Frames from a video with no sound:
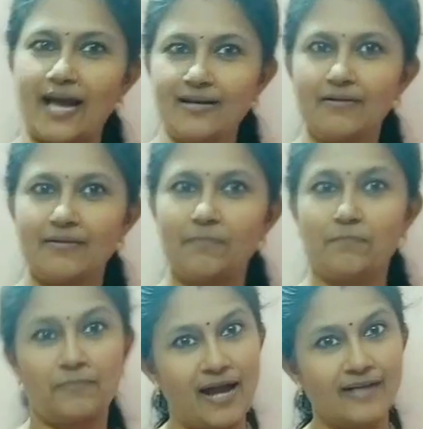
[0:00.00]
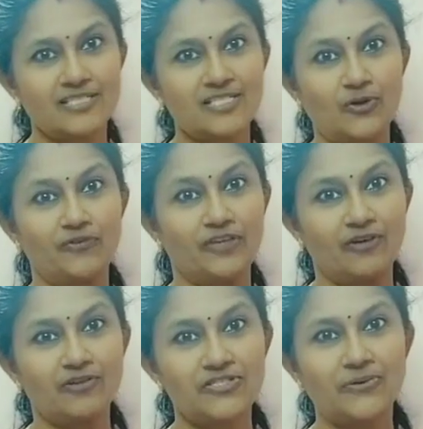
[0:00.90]
Can plants grow
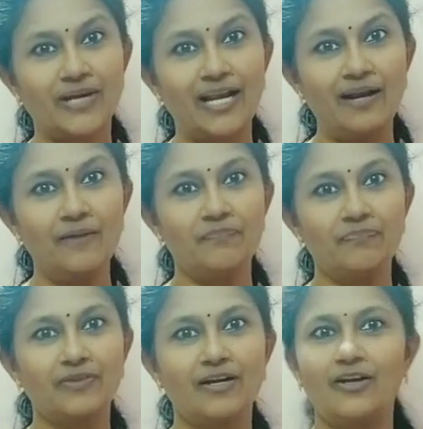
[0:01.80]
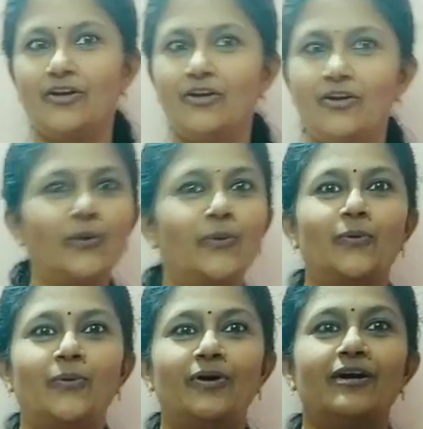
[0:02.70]
without sewing?
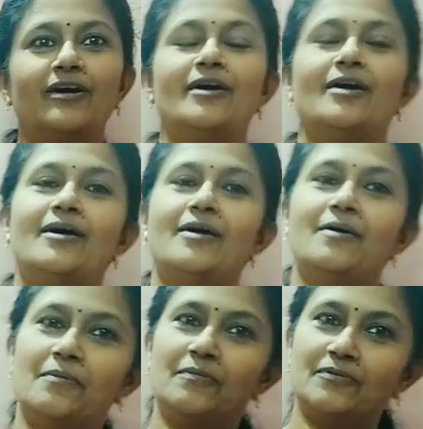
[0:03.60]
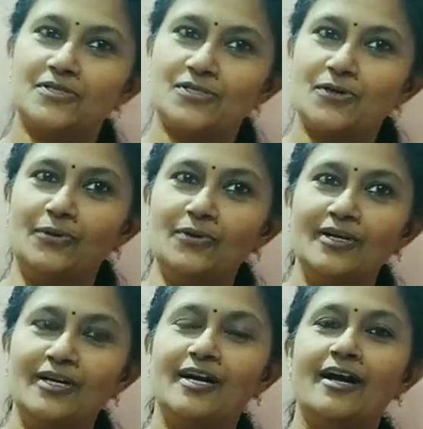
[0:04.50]
No.
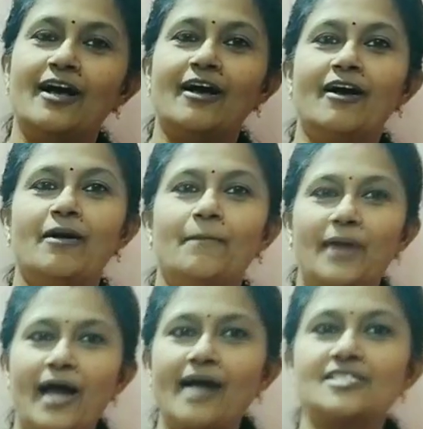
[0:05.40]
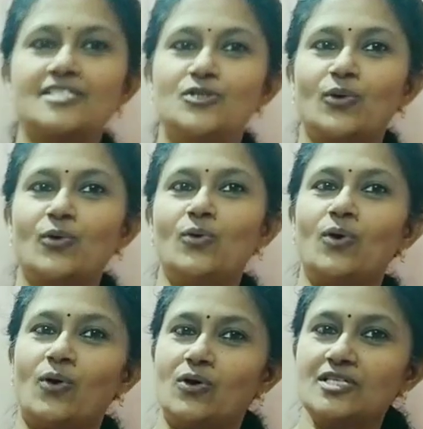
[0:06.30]
So, plants
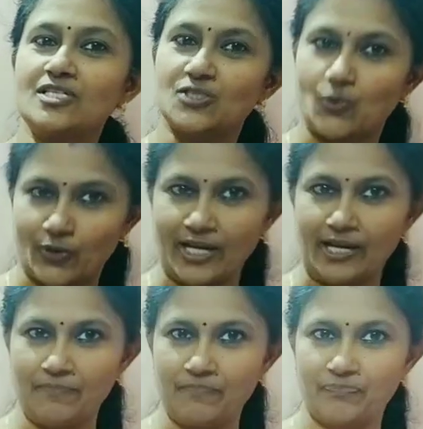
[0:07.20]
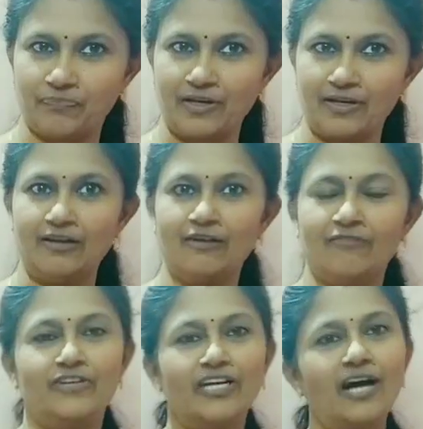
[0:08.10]
grow on soil.
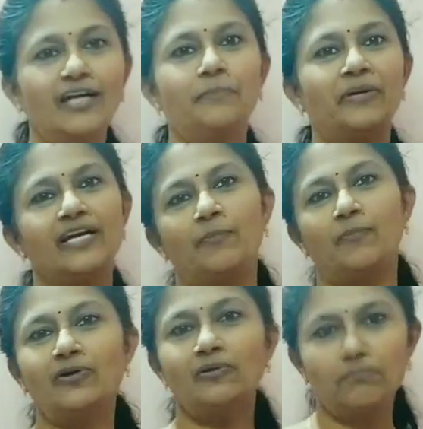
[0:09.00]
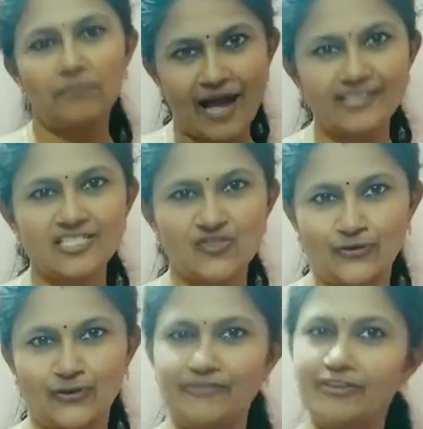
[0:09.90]
We are depending upon plants
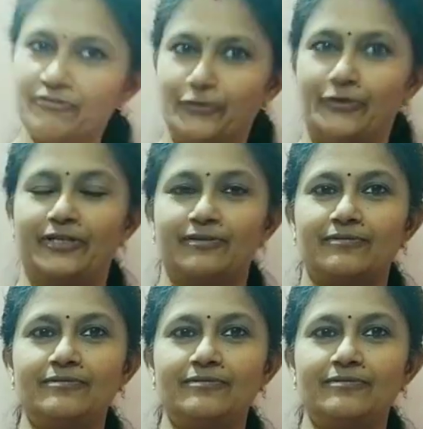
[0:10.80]
for our food.